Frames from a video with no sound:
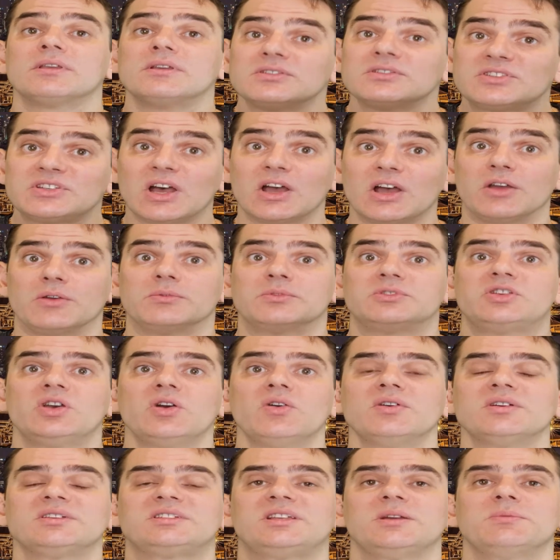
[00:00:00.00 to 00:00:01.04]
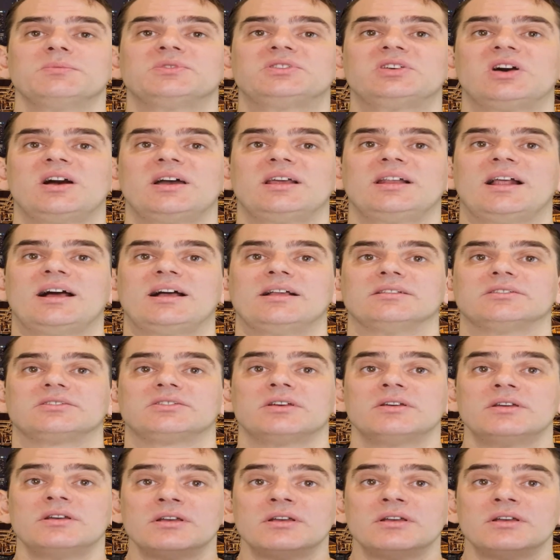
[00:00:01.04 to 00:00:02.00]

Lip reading: So, Tourist SIM Thailand.